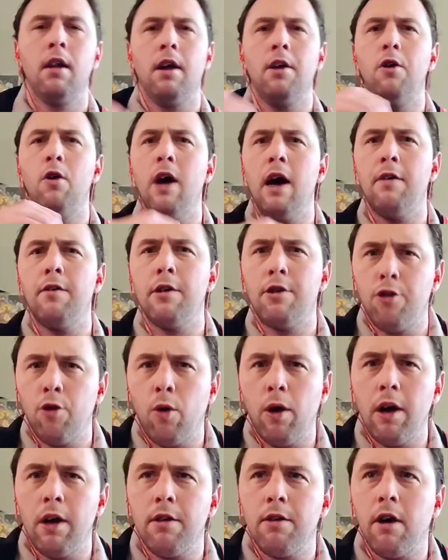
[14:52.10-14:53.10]
Now you have a
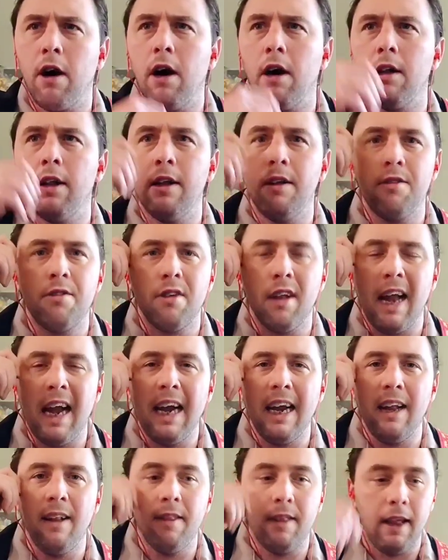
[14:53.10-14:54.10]
choice on this
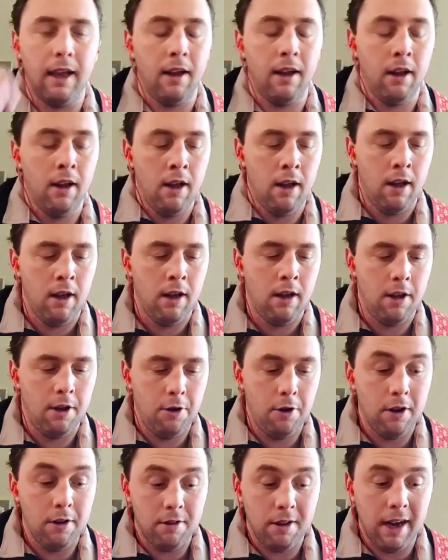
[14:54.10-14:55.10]
sliding thing.
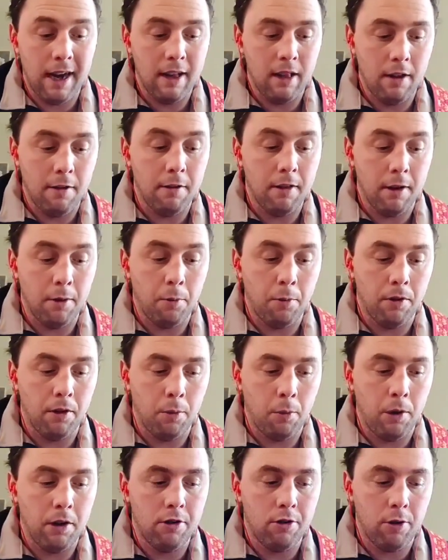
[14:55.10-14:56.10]
You can slide the
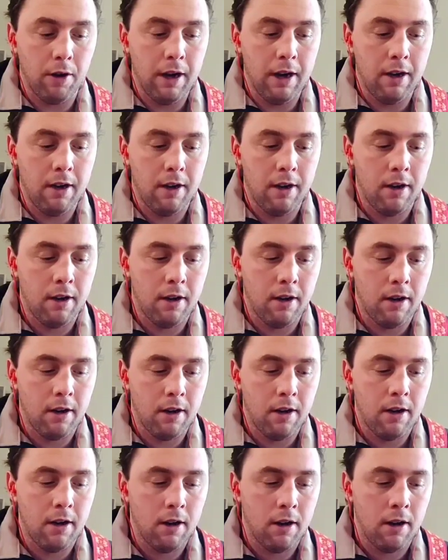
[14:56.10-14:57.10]
one string,
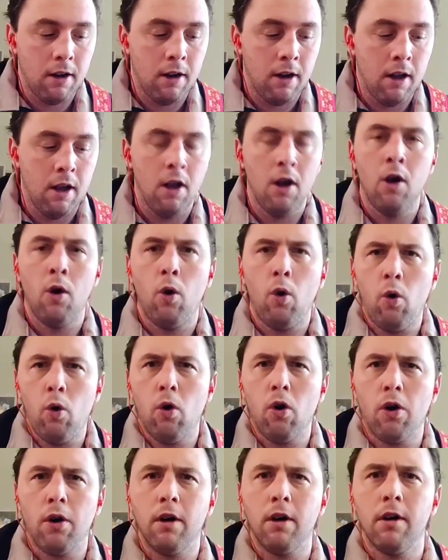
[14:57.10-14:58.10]

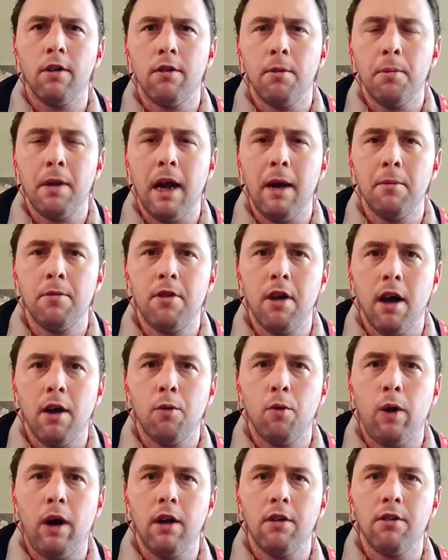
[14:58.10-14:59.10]
or sometimes
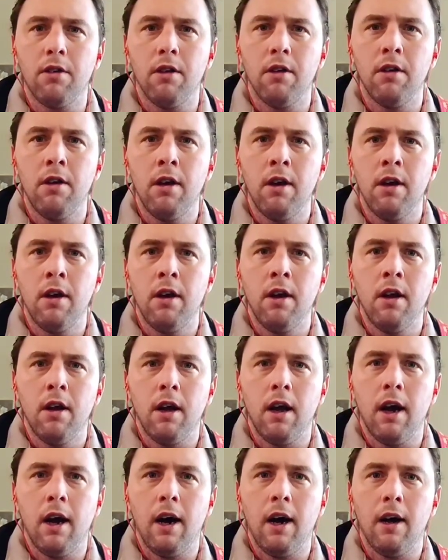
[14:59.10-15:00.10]
Doc Watson
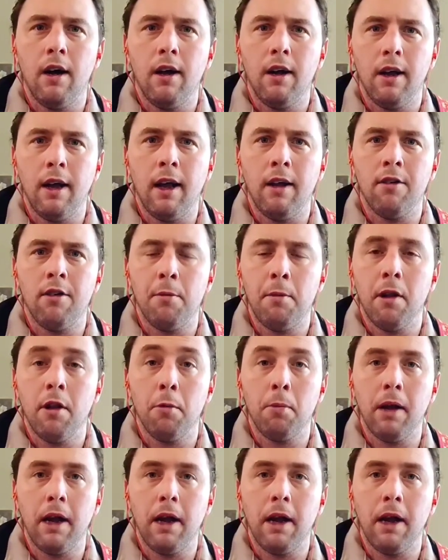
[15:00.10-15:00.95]
and some other